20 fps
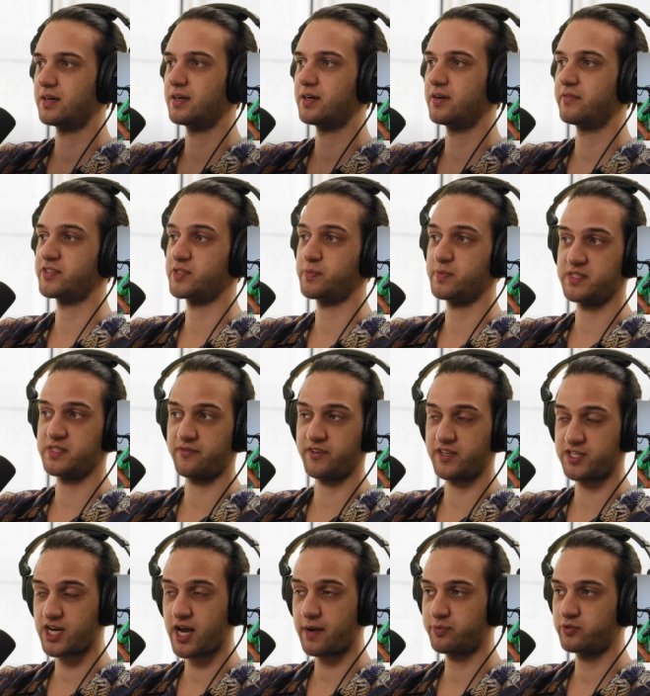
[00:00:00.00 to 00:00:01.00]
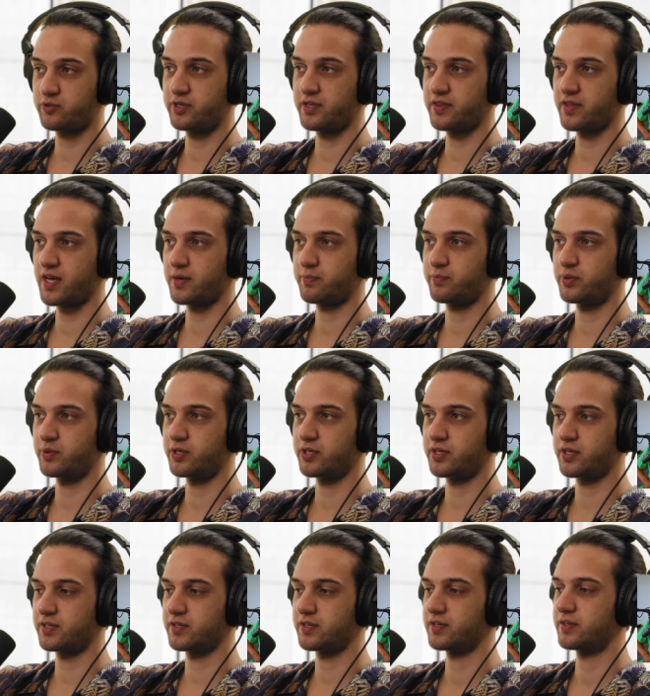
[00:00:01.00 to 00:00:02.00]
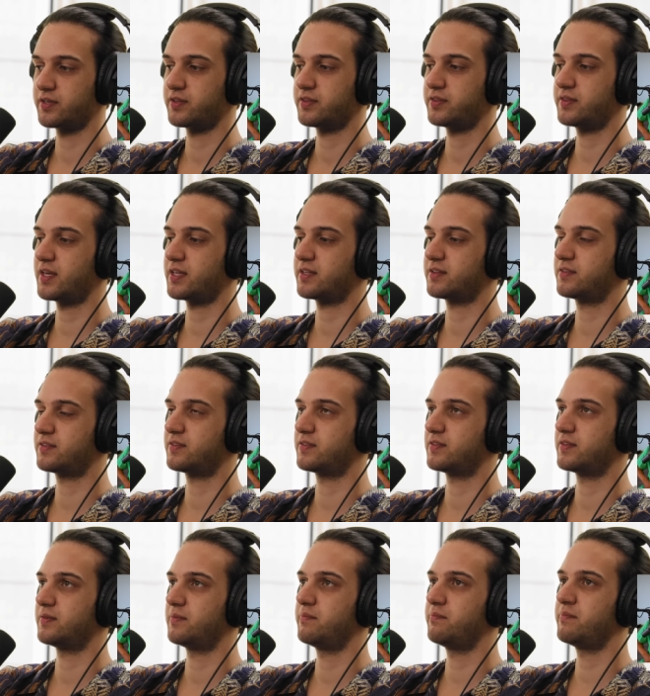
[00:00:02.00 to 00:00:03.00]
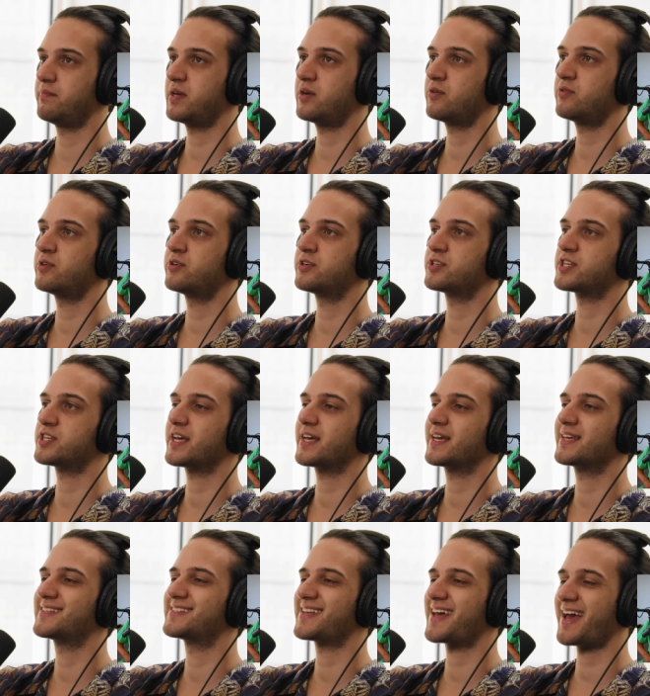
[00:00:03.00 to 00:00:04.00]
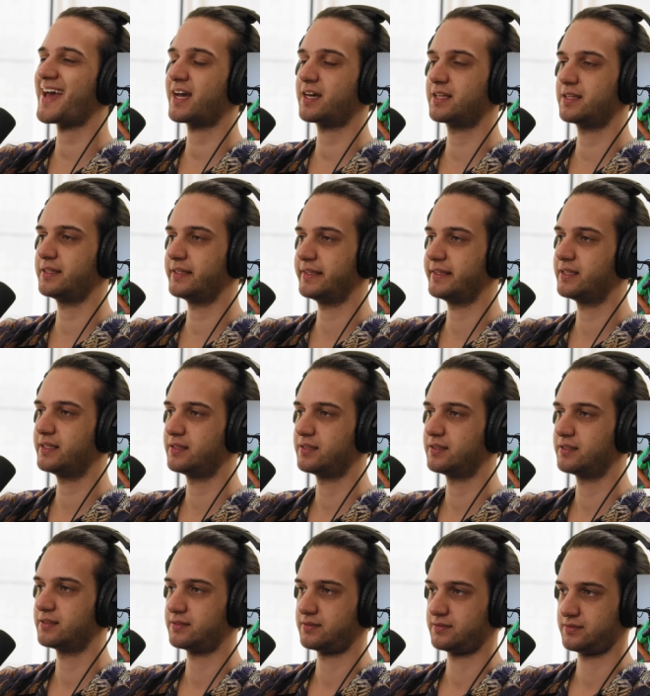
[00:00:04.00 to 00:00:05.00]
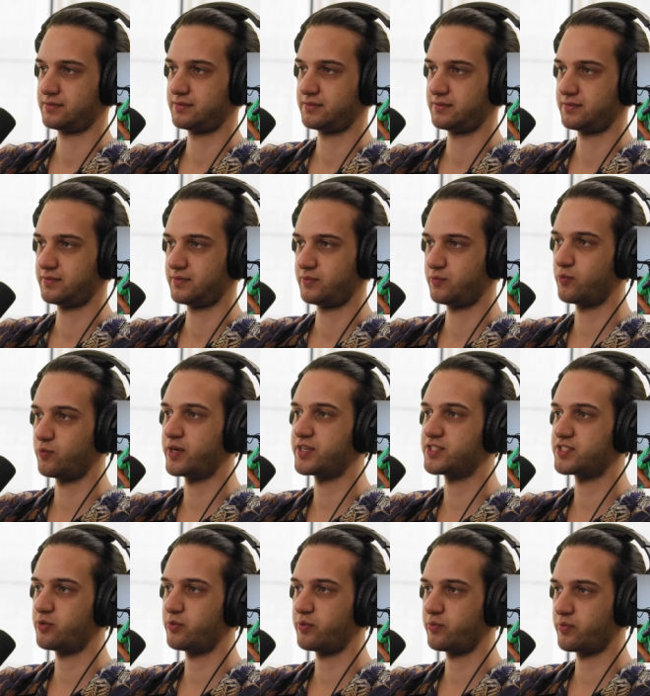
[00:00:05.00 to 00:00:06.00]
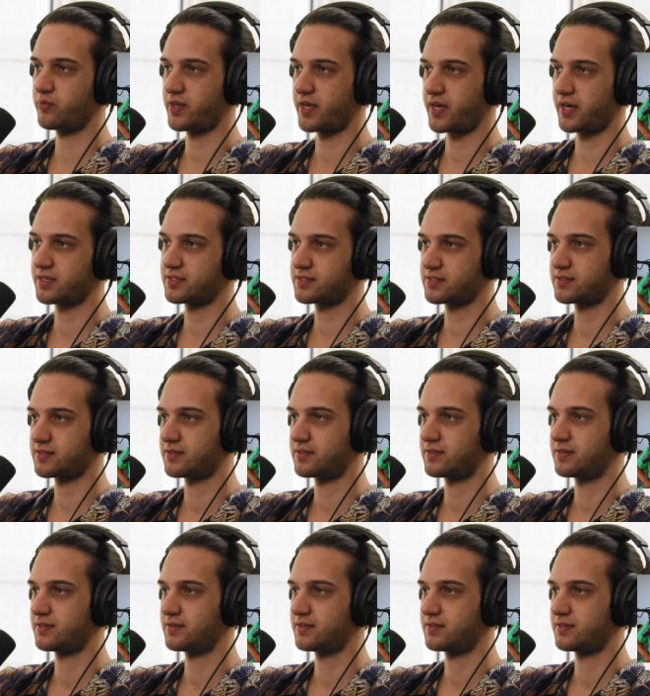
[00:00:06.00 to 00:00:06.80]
of a specific chapter in that book that mirrors exactly what he's doing with the hacks.